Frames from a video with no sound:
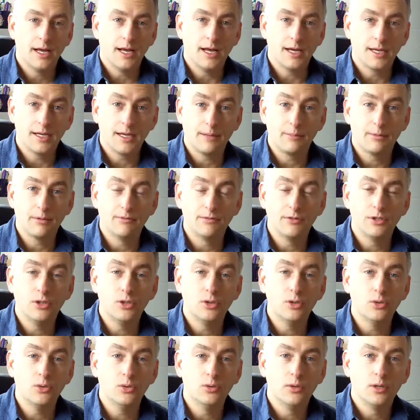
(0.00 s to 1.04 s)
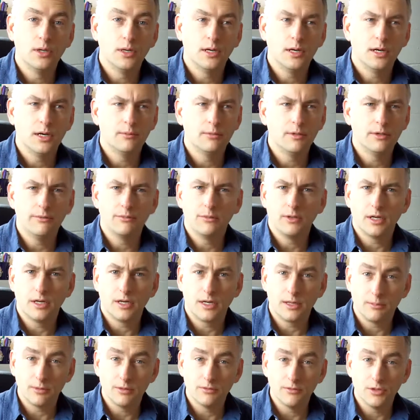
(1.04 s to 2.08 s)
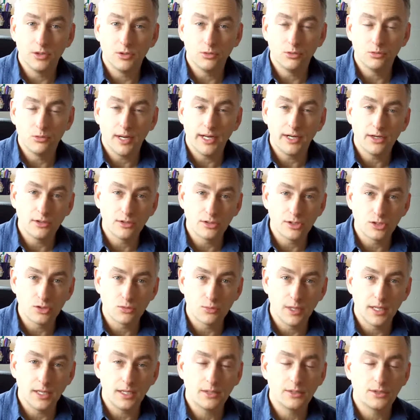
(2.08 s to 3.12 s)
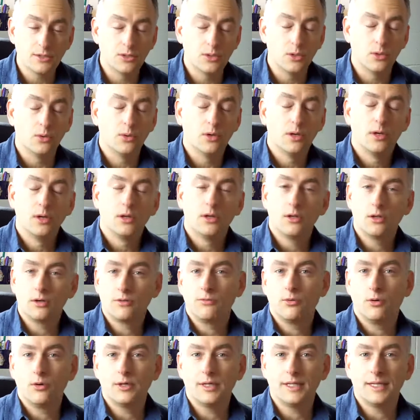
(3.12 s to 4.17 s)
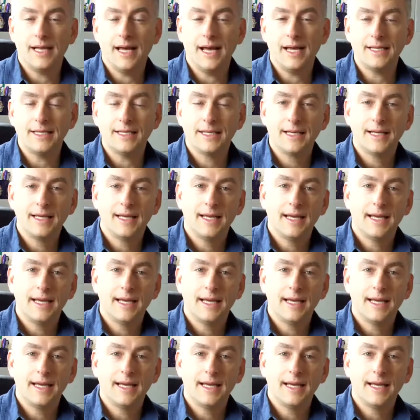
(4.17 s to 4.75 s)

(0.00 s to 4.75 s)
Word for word: uh, a couple of new I believe we've got a couple of new writers as well. So look forward to that.